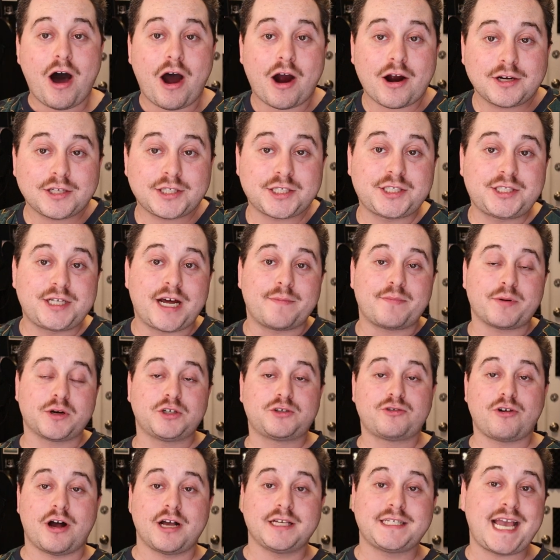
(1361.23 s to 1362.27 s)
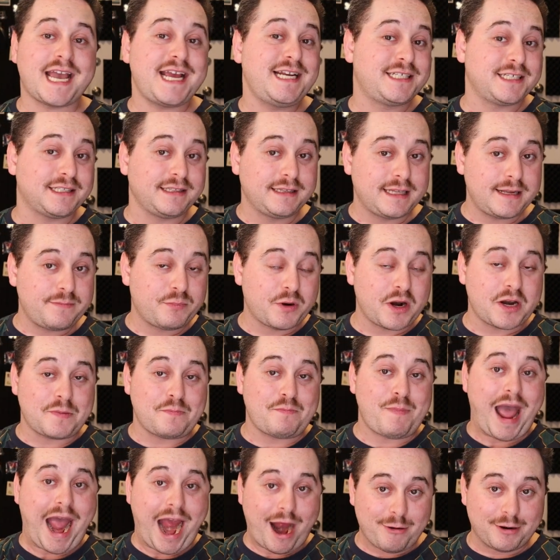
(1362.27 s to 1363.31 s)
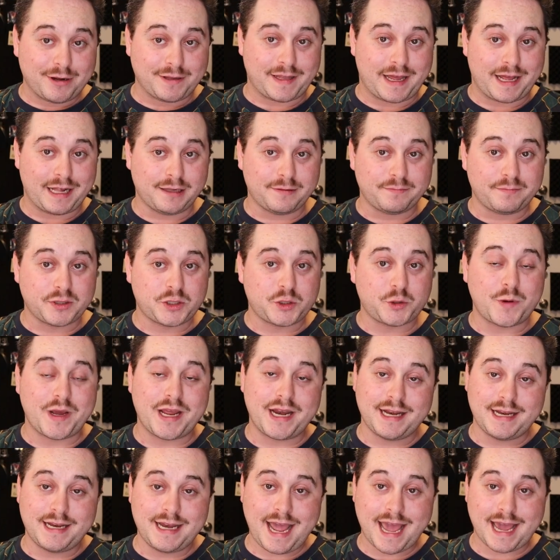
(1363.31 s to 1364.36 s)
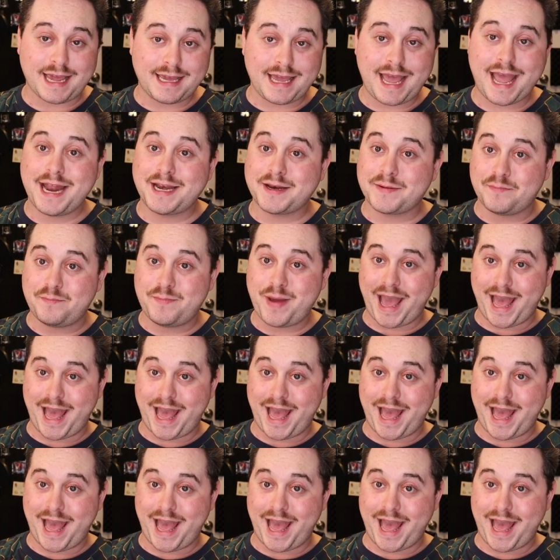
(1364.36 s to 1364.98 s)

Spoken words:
Heartstopper draws a deliberate parallel between Nick and